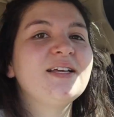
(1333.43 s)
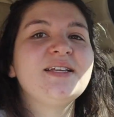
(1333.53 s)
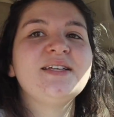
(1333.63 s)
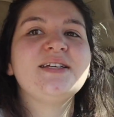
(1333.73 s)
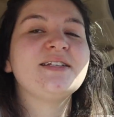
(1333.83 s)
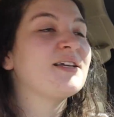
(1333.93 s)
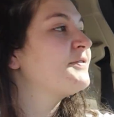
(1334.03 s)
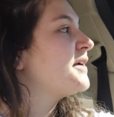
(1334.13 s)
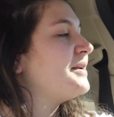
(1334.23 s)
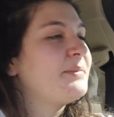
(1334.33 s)
He is
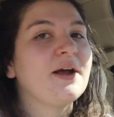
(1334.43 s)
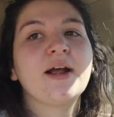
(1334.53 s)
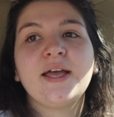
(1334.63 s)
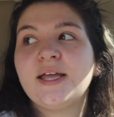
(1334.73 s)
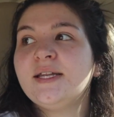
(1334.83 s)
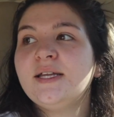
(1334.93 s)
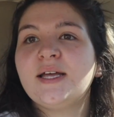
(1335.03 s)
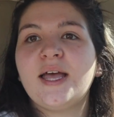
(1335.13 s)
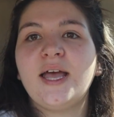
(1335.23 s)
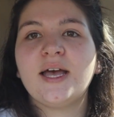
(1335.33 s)
African American,
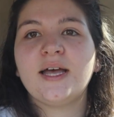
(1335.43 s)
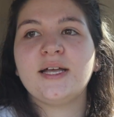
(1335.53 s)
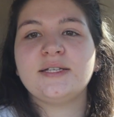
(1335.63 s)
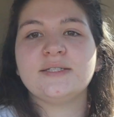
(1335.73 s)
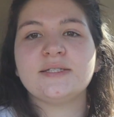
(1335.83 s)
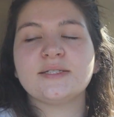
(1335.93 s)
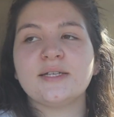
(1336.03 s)
and